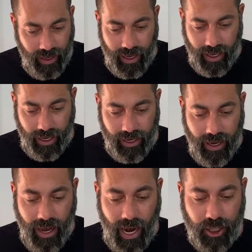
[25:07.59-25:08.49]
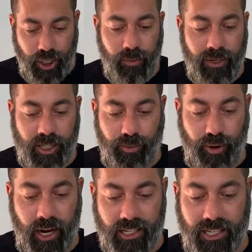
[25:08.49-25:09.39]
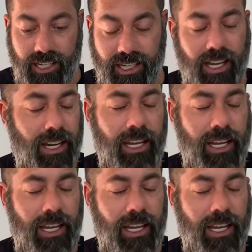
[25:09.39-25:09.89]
And I shouldn't be surprised because, again,